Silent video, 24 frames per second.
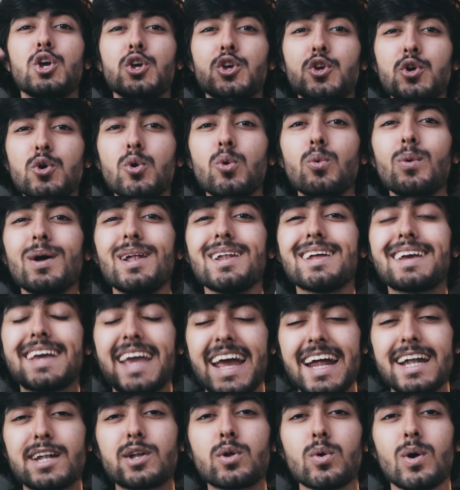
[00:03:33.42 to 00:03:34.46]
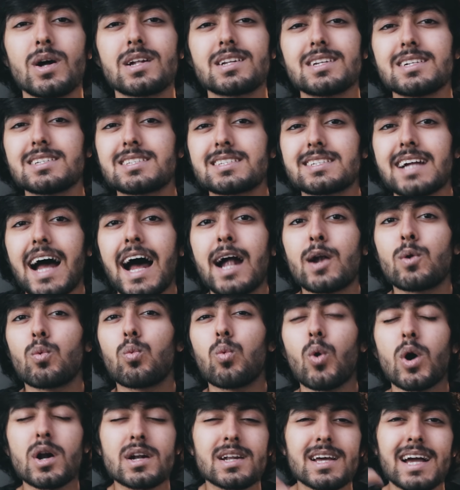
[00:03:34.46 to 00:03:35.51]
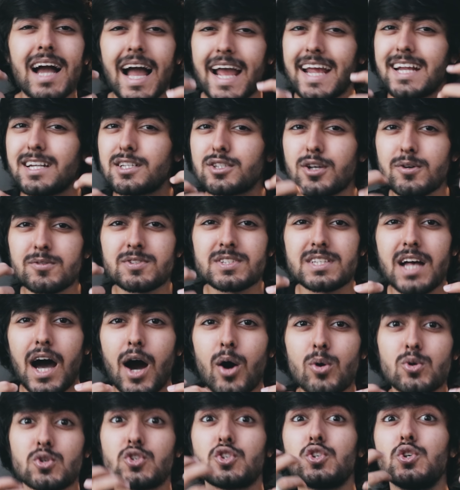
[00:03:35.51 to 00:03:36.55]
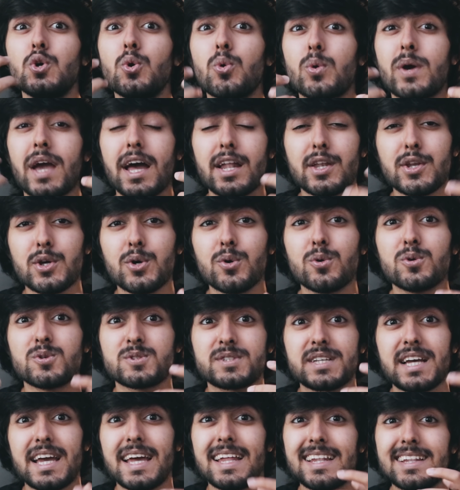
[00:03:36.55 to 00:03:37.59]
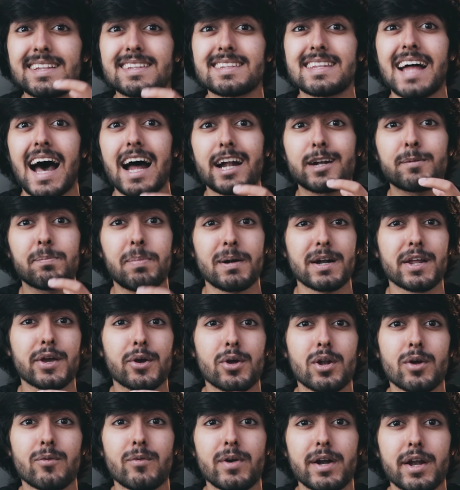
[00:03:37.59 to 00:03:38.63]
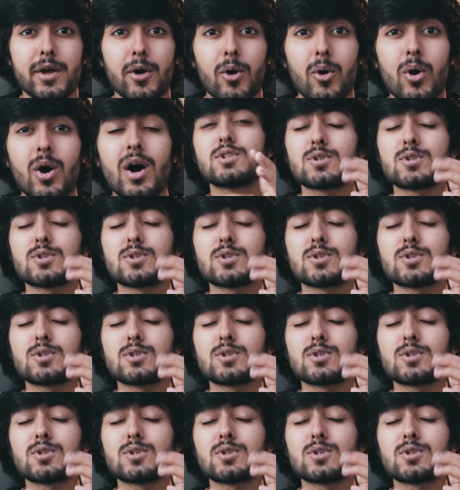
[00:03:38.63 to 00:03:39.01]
you will get to understand what kinds of sounds you can use in that particular video.